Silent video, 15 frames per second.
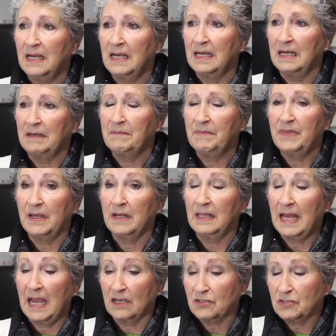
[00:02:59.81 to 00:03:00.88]
um,
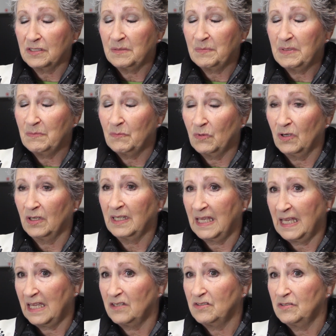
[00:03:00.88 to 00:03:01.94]
they'll actually be more
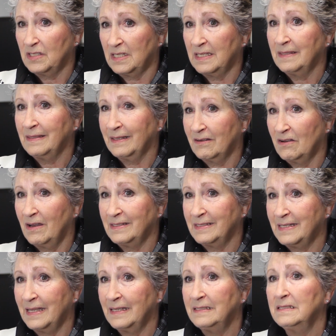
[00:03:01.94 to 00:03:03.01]
engaged in the
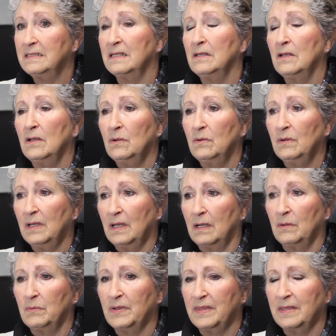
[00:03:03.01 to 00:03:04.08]
content
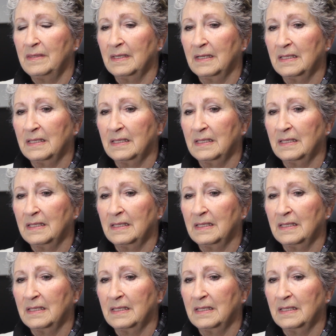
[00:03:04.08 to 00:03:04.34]
uh, within